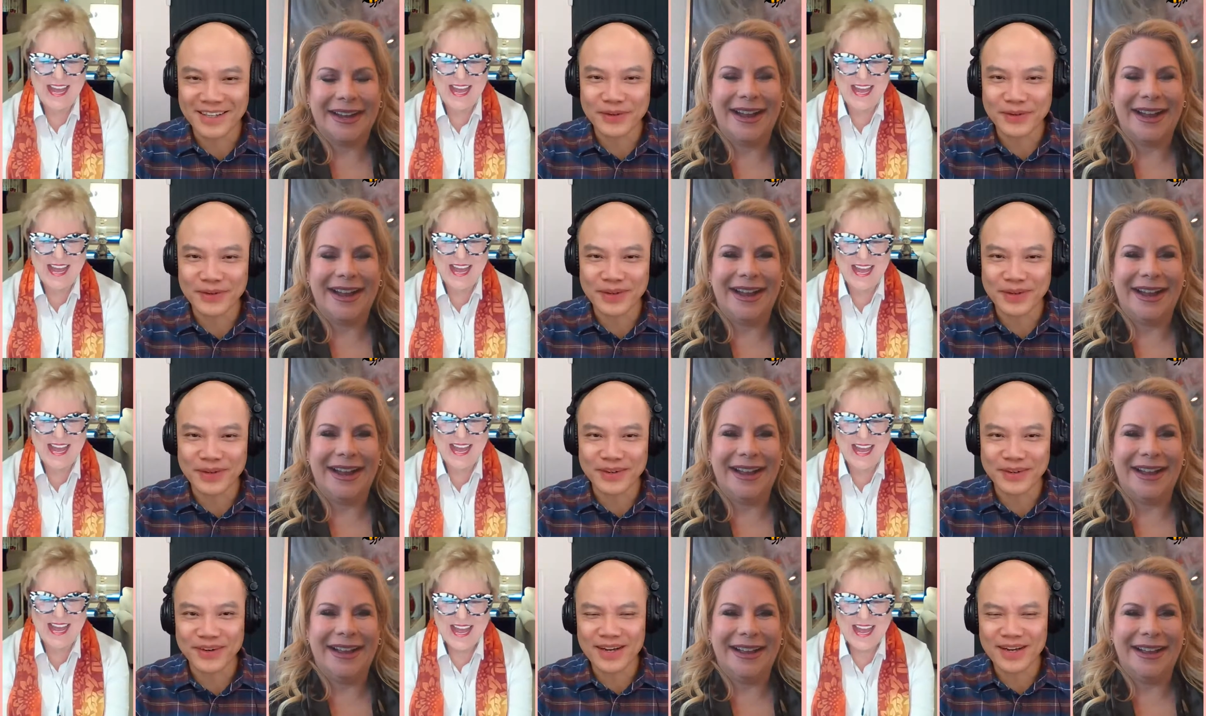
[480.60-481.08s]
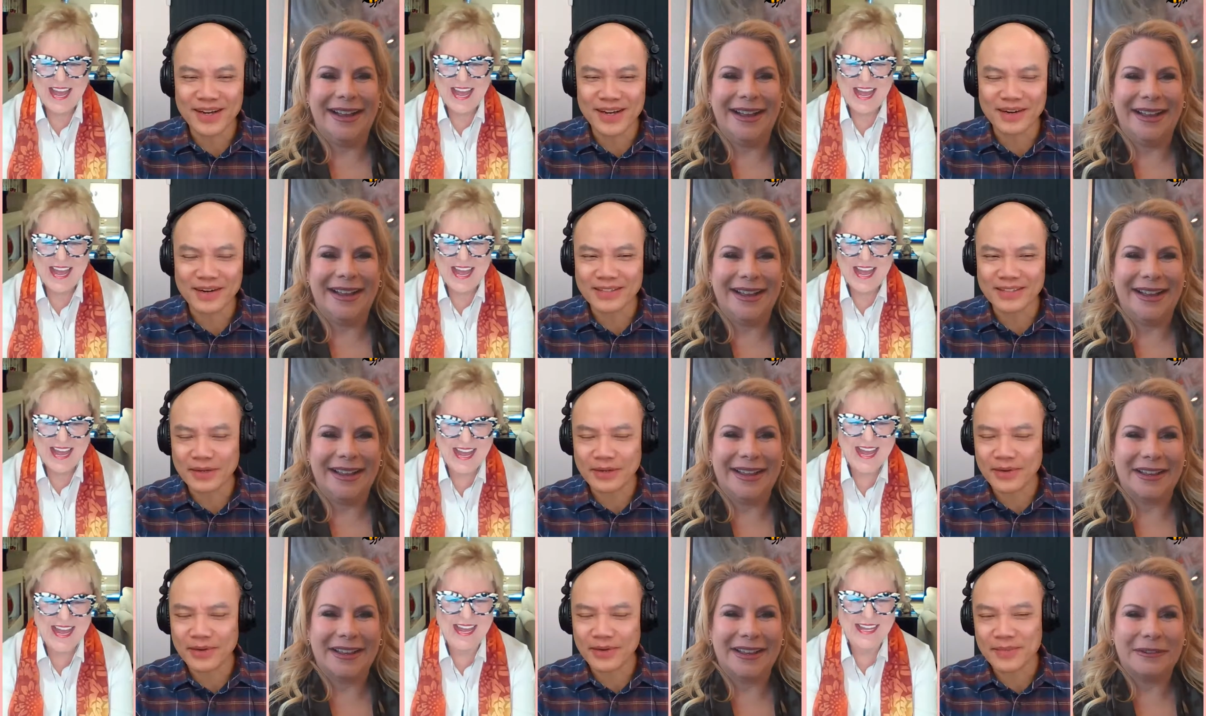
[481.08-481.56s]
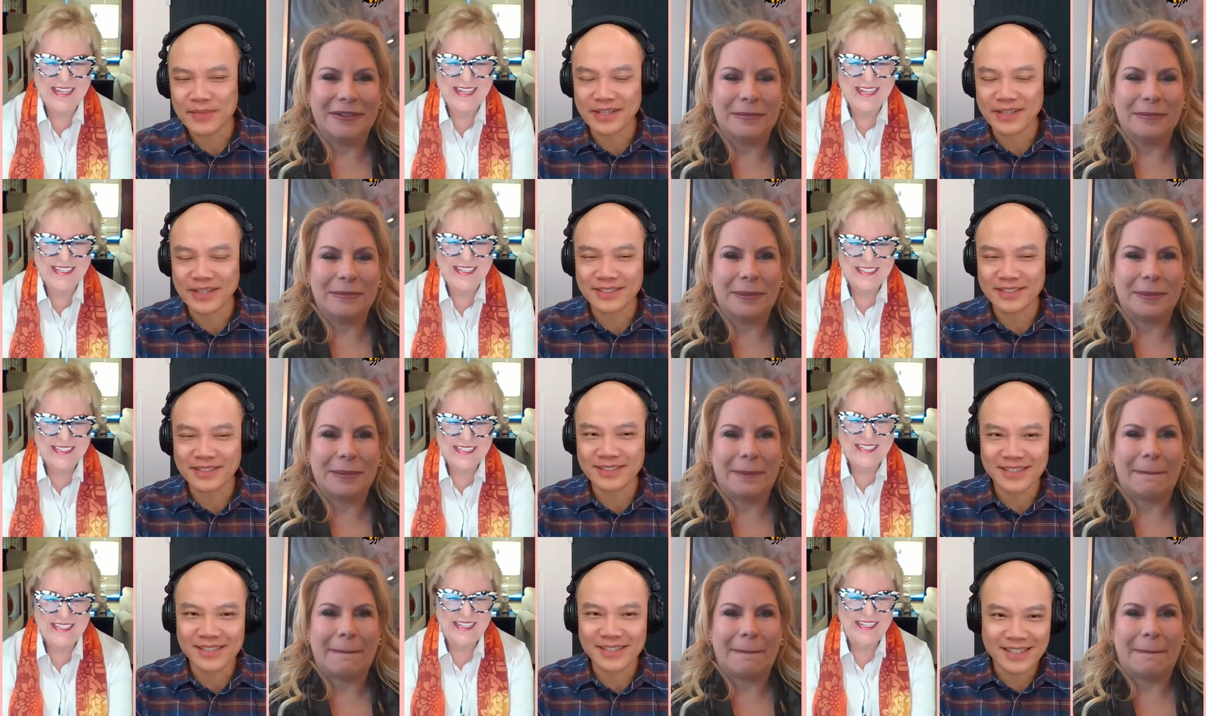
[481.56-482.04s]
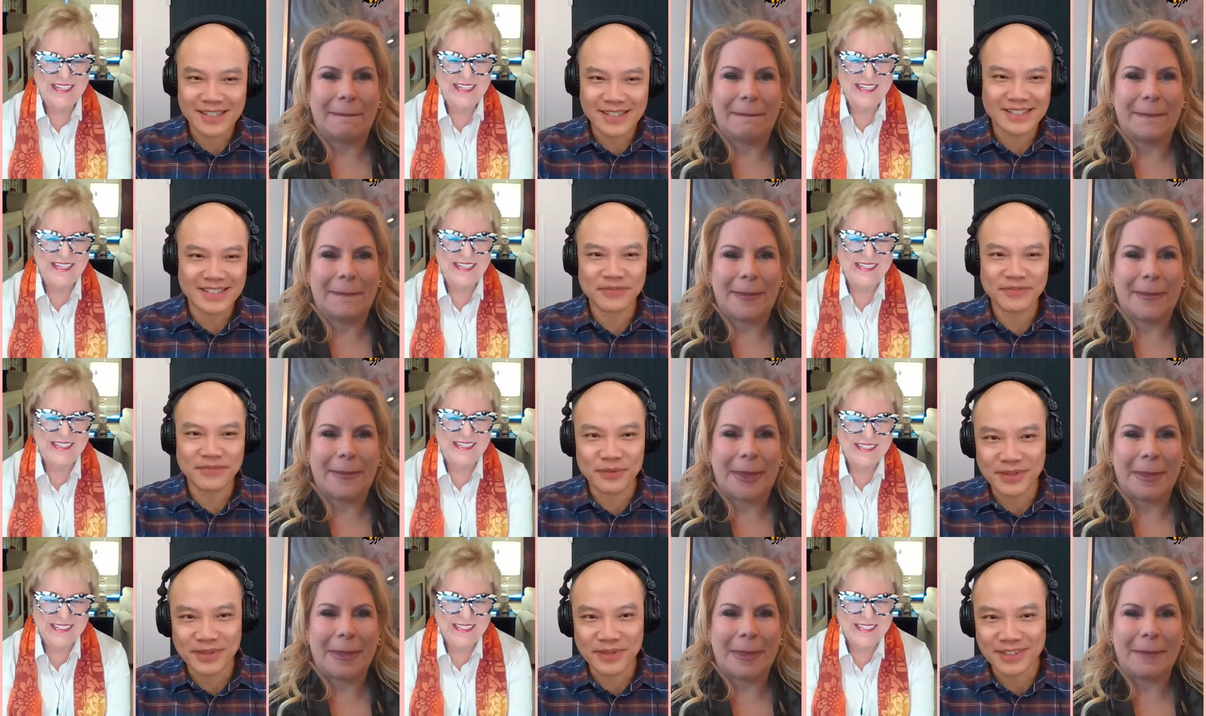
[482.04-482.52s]
Speaker 1: when you were on. I was like, wait a minute, she looks
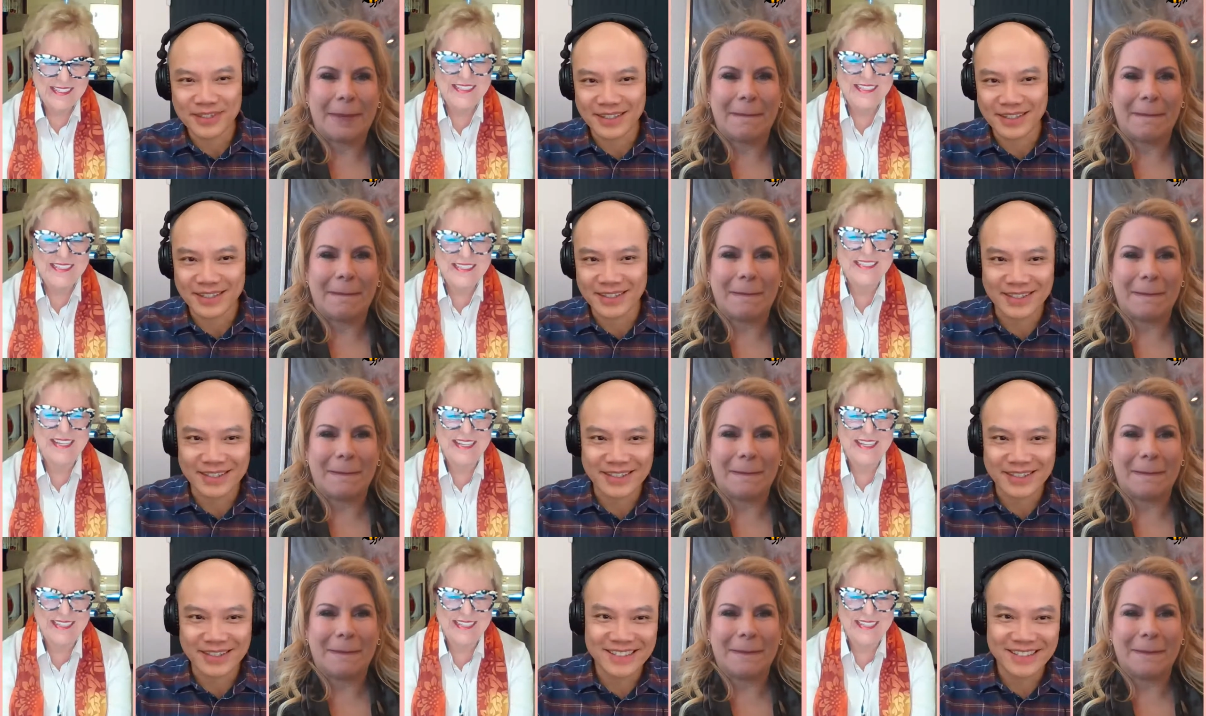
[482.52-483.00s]
familiar.